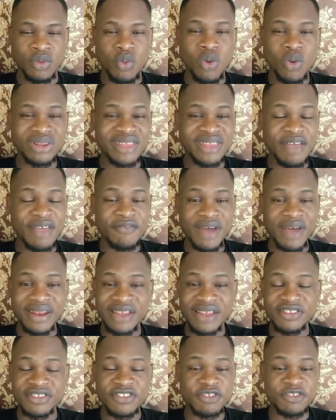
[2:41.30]
whatever
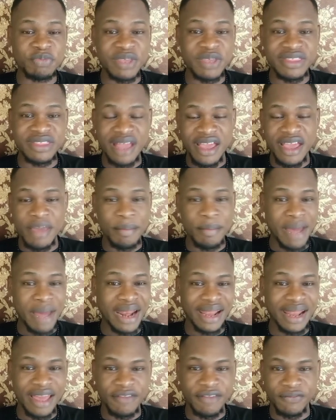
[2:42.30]
that is bitter in my
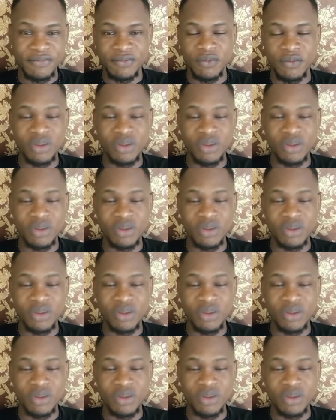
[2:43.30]
life,